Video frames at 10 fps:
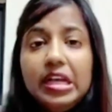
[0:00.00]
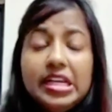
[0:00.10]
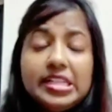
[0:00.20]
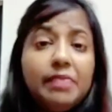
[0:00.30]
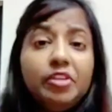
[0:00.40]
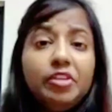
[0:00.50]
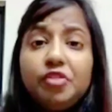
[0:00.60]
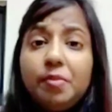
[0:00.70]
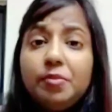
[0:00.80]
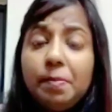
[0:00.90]
Someone
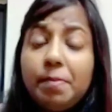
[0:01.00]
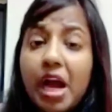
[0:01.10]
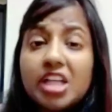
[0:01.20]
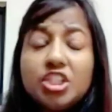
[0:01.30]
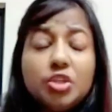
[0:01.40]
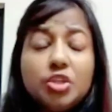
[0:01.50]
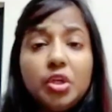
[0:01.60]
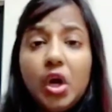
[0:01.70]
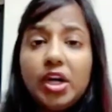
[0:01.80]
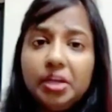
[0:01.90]
from your past you're
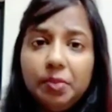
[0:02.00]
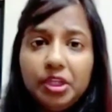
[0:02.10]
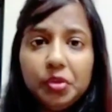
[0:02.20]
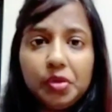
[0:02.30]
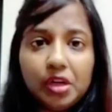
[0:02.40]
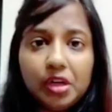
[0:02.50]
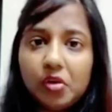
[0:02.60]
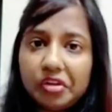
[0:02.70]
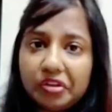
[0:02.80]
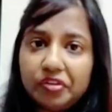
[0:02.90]
not able to cut
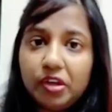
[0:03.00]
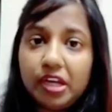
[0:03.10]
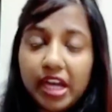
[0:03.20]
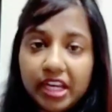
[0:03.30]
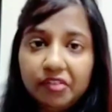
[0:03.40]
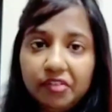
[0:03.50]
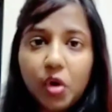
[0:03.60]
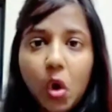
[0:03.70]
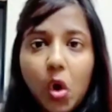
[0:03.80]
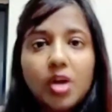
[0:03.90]
out of your life,
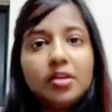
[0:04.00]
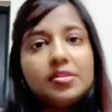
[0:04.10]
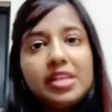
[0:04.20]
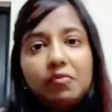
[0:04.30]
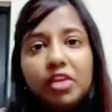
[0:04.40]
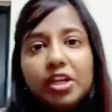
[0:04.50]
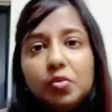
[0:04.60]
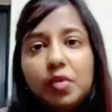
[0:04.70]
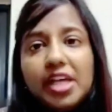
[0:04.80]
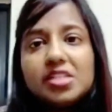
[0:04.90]
or someone
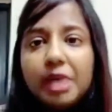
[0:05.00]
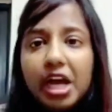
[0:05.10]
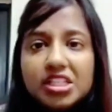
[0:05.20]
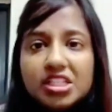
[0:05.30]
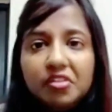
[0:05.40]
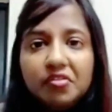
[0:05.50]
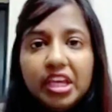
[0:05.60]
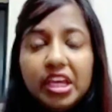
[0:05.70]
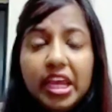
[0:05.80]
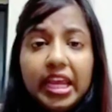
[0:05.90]
who has passed
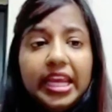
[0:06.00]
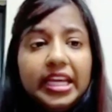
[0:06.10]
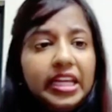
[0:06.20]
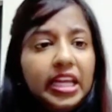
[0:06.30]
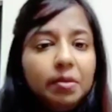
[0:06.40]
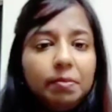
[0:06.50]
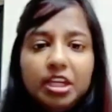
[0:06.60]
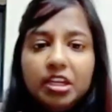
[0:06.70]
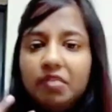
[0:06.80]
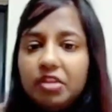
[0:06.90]
away. It can
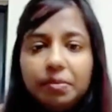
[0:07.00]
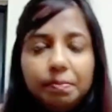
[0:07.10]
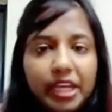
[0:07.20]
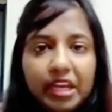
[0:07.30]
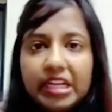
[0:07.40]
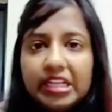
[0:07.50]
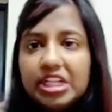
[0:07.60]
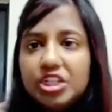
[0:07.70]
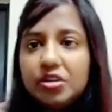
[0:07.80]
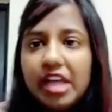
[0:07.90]
be with the parent that
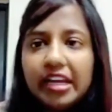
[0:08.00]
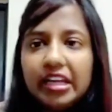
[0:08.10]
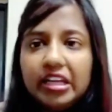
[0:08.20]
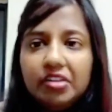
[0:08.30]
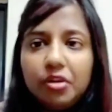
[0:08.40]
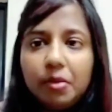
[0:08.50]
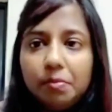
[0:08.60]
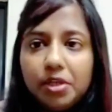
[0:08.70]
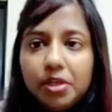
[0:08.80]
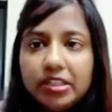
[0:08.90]
you're carrying it from
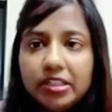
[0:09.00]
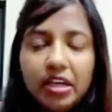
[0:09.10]
birth.